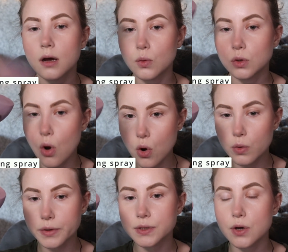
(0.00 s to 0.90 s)
I will
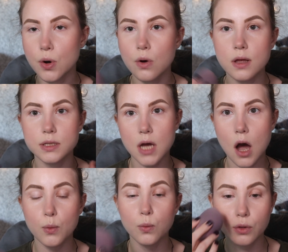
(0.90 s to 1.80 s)
always go on
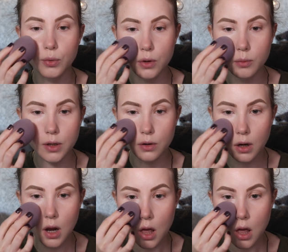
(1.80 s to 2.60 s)
top with a Beauty Blender,